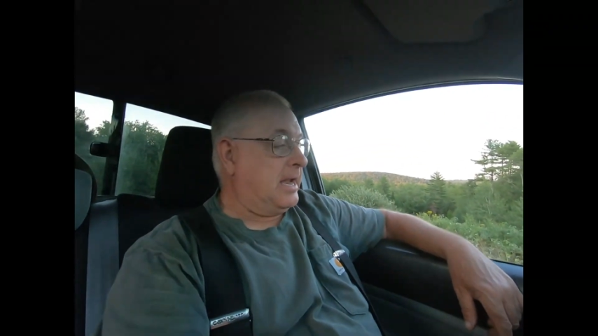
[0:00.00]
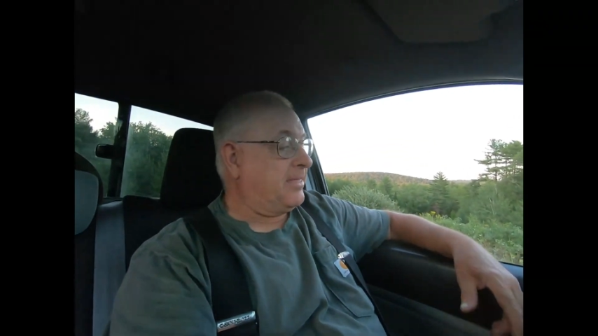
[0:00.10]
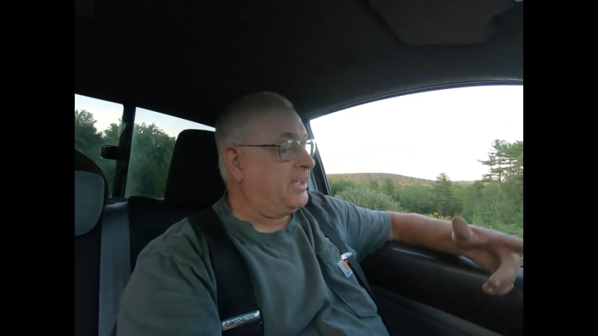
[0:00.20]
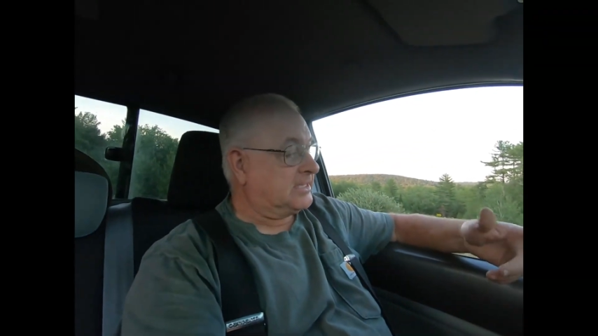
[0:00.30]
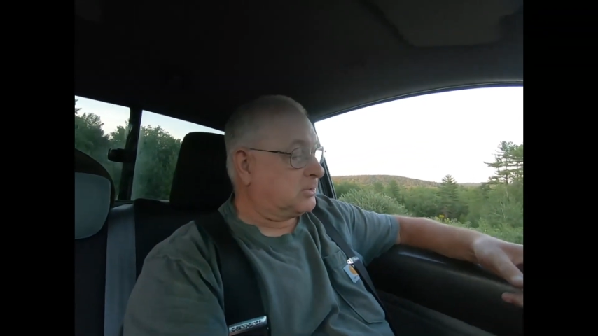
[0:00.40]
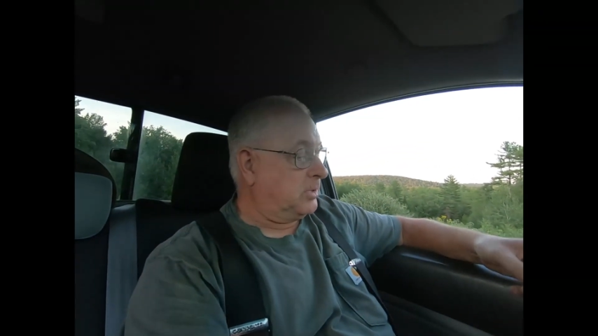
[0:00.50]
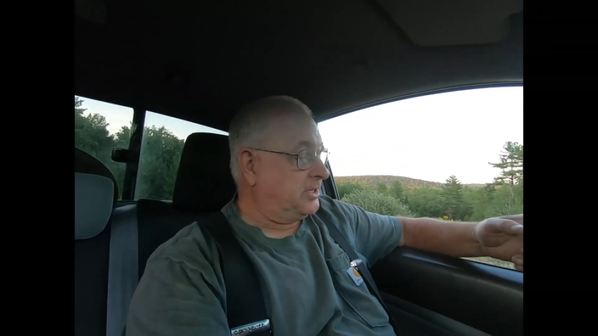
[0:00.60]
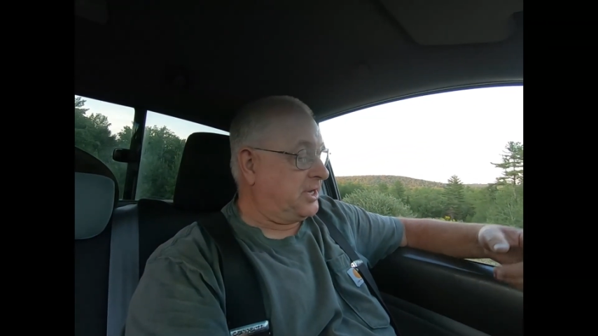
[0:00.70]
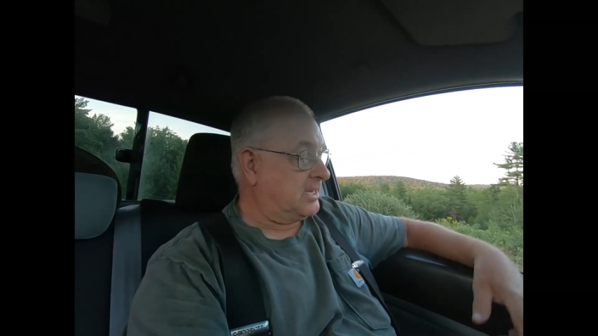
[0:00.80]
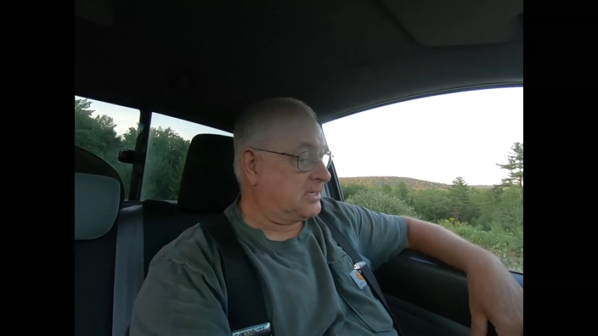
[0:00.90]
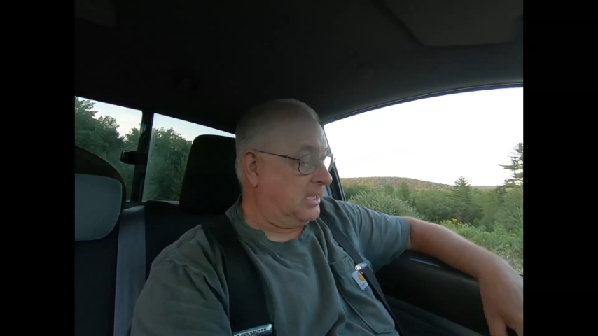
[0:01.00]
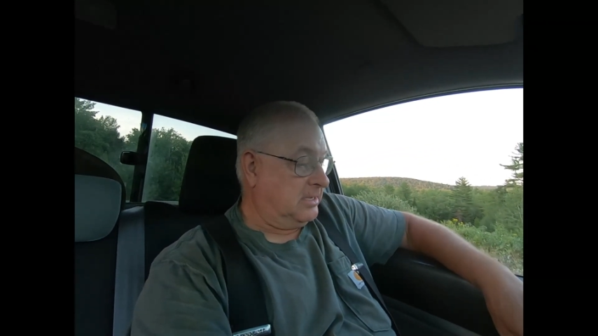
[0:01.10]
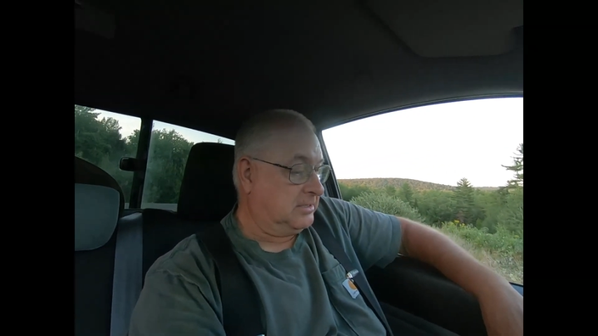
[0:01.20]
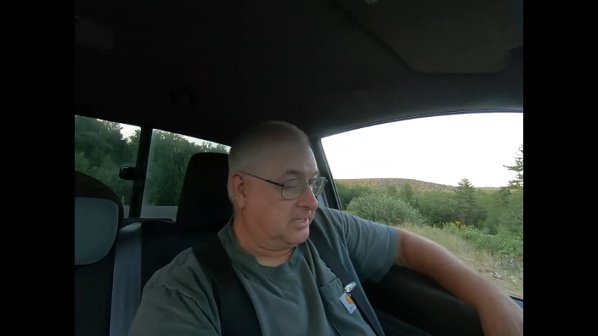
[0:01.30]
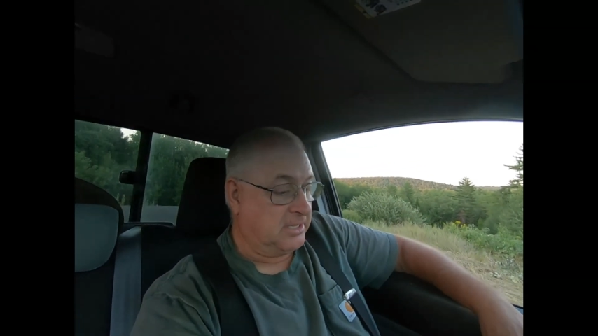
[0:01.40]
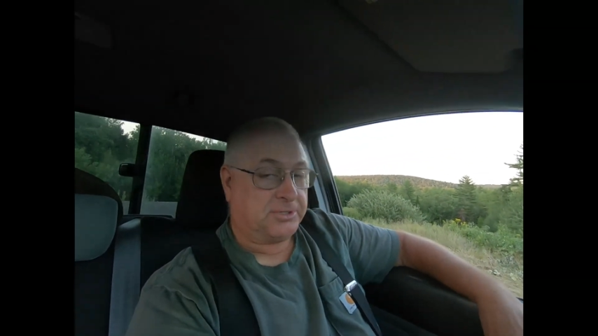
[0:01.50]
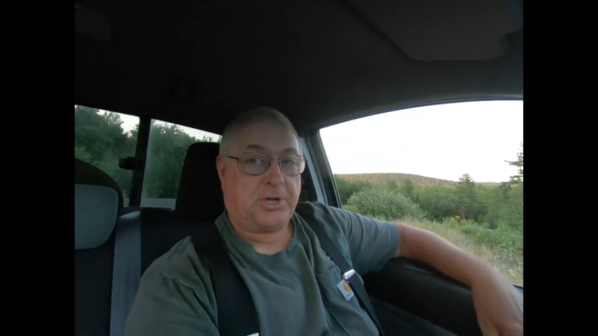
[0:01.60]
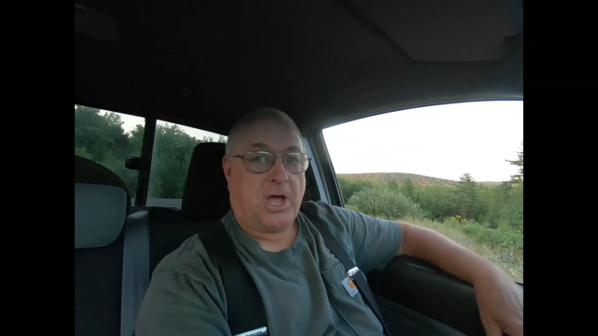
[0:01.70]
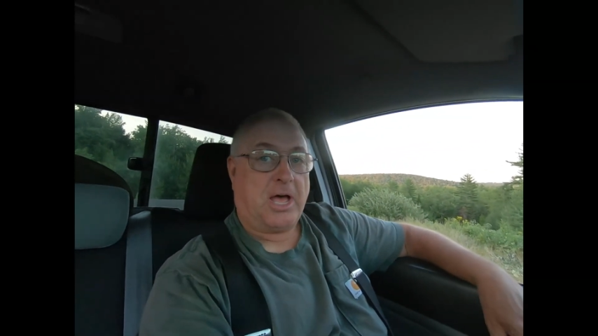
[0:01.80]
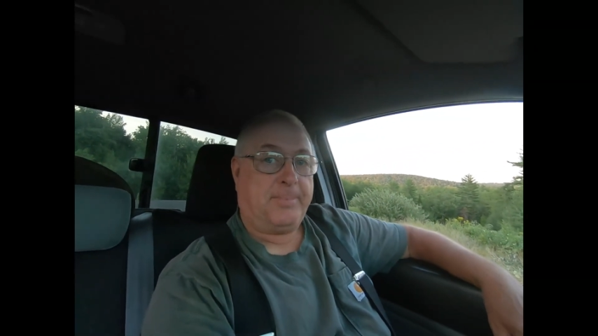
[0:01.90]
I think it's a Winchester single
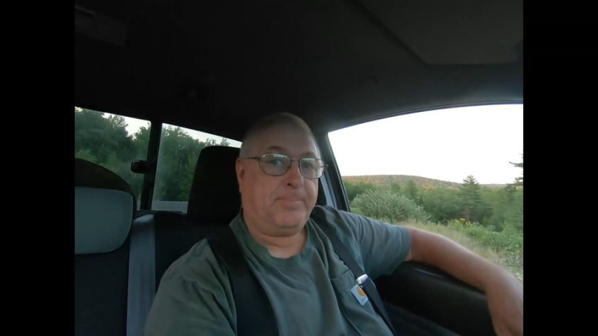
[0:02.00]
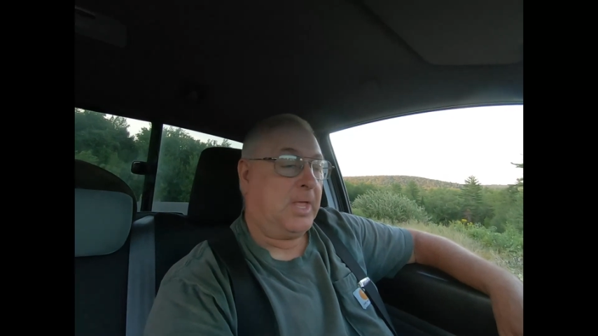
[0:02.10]
shot.